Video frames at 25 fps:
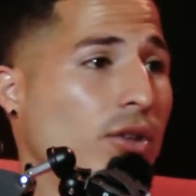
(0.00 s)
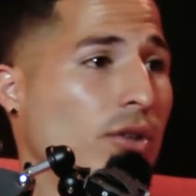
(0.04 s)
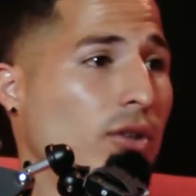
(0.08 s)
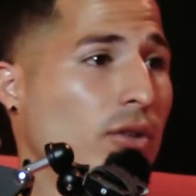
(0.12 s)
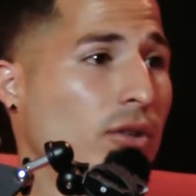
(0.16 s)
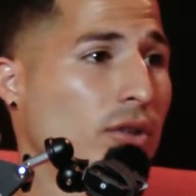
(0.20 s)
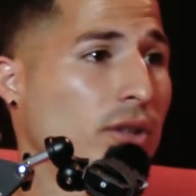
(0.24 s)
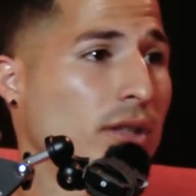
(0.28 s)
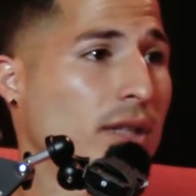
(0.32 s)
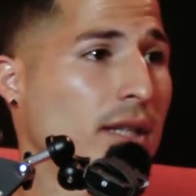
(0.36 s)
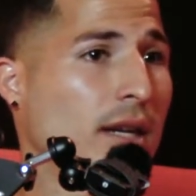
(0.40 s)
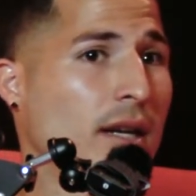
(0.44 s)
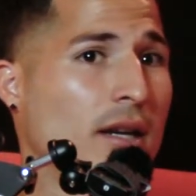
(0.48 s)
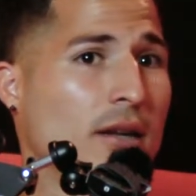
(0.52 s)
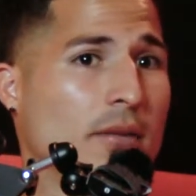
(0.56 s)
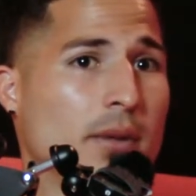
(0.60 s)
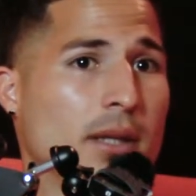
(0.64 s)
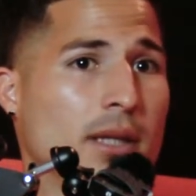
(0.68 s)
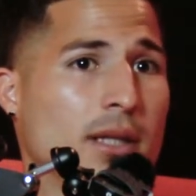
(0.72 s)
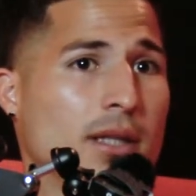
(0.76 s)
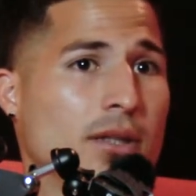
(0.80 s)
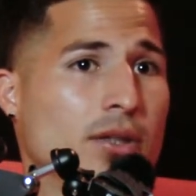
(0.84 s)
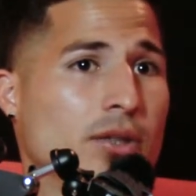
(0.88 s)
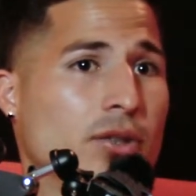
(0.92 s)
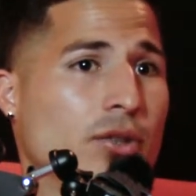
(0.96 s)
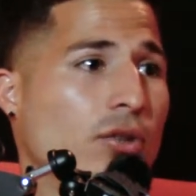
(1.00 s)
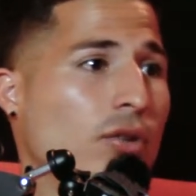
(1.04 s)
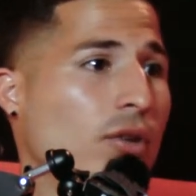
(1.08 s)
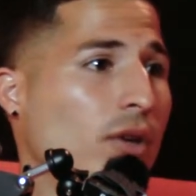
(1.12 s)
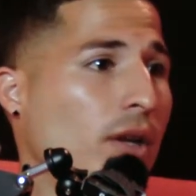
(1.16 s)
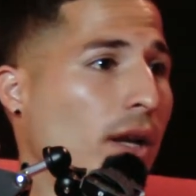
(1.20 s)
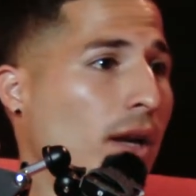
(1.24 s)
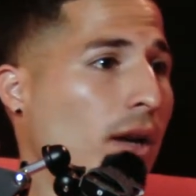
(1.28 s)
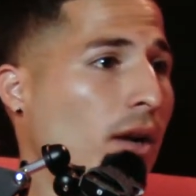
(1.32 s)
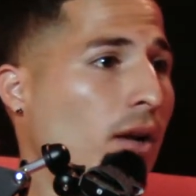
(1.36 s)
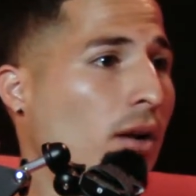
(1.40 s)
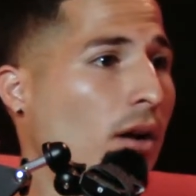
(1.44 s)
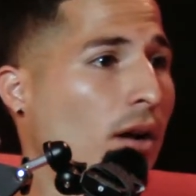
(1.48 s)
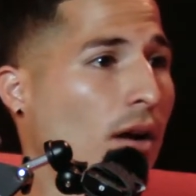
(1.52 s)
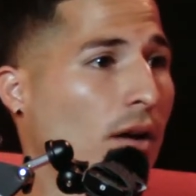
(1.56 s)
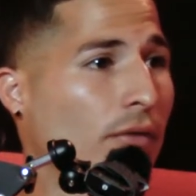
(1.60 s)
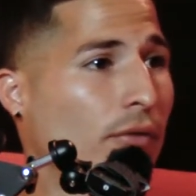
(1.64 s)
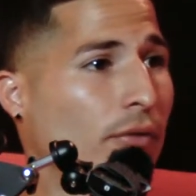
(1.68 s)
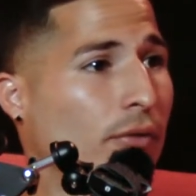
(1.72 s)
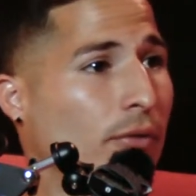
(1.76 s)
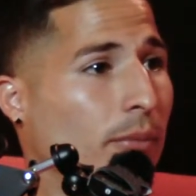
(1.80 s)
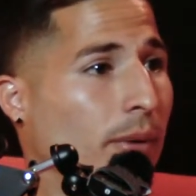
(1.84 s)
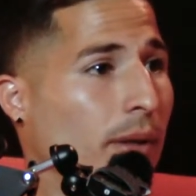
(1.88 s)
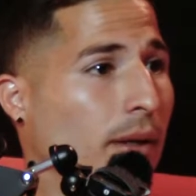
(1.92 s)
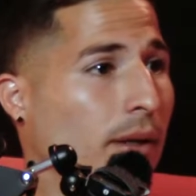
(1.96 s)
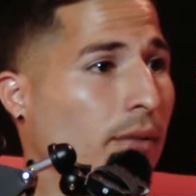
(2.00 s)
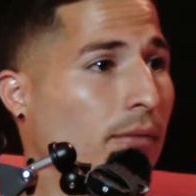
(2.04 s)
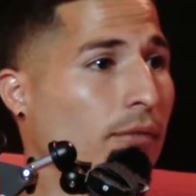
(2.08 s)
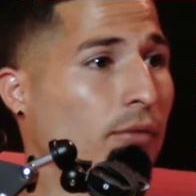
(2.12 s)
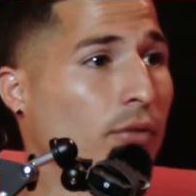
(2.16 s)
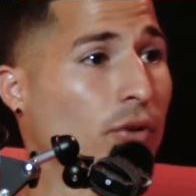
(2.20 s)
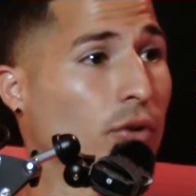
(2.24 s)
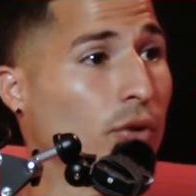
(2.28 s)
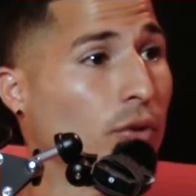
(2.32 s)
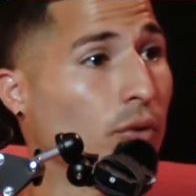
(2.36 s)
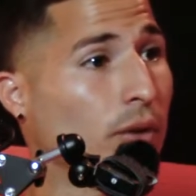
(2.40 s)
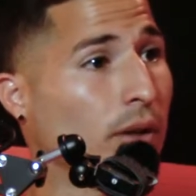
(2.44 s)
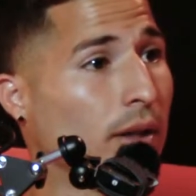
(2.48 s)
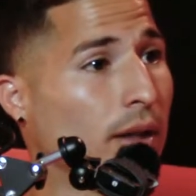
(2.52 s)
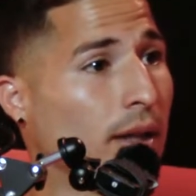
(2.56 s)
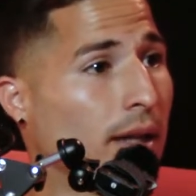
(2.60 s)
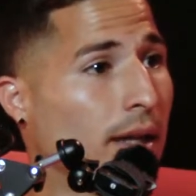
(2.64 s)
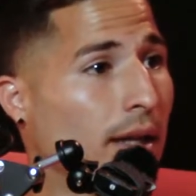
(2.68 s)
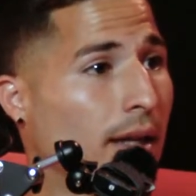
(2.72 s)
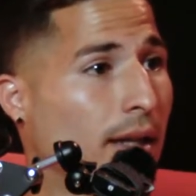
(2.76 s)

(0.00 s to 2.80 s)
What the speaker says: It's scary because you could get caught for doing that,